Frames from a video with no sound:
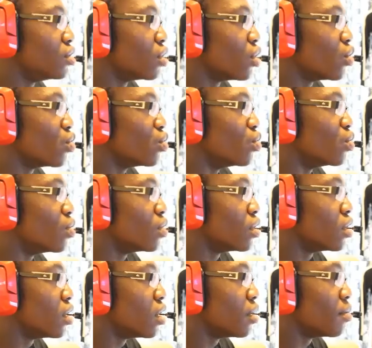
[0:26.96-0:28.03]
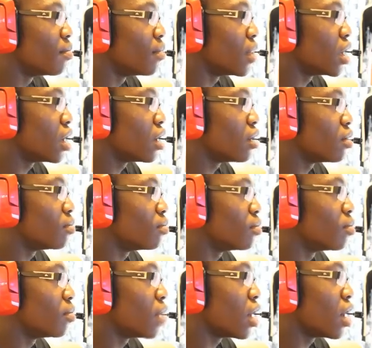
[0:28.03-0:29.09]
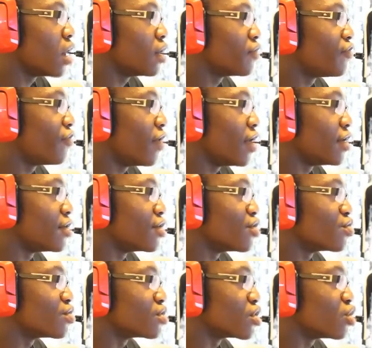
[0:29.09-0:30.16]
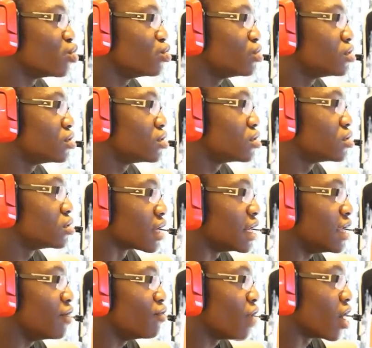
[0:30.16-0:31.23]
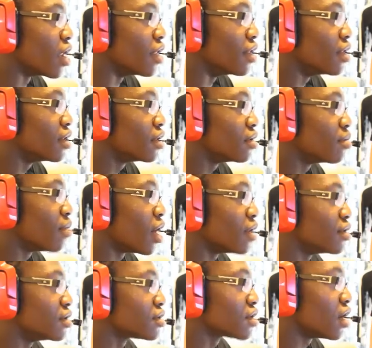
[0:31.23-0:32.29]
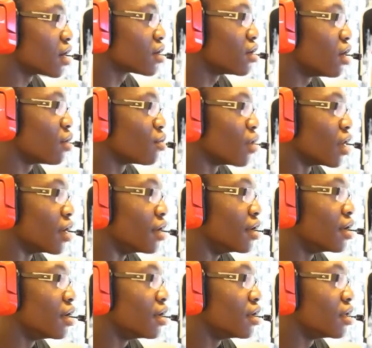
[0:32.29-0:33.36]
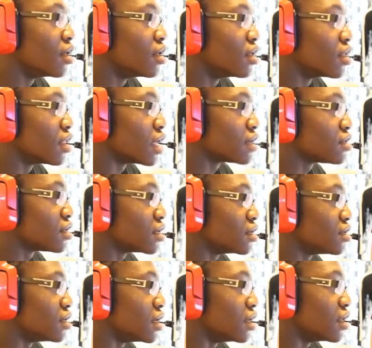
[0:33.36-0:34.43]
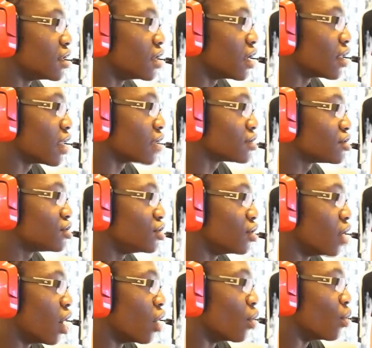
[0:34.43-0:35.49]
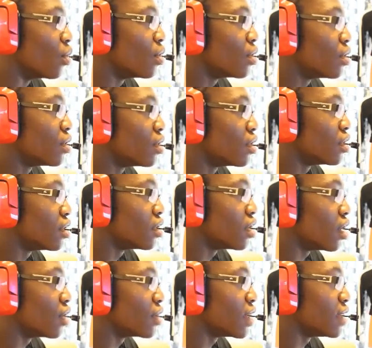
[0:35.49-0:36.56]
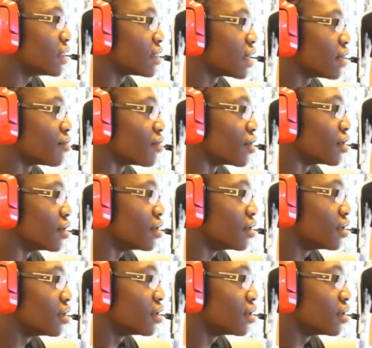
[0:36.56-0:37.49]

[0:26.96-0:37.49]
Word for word: Yo. Man, I ain't afraid of no ghost. Can he run? Like, this guy can't run. That's the, see, now that's, oh. Oh yeah, he can run.